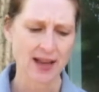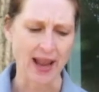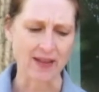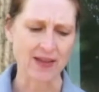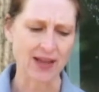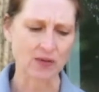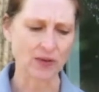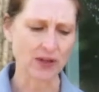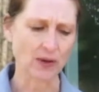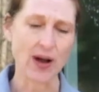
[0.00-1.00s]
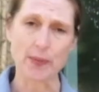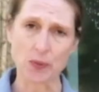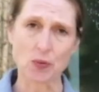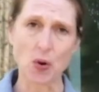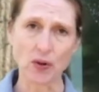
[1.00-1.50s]
and then help
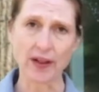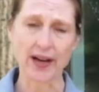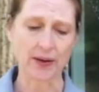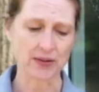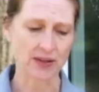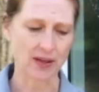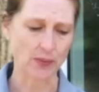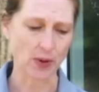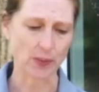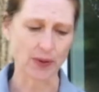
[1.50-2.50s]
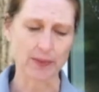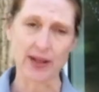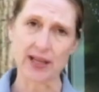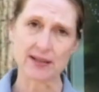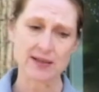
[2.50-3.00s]
them roll it out to the appropriate
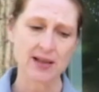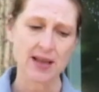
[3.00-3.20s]
place,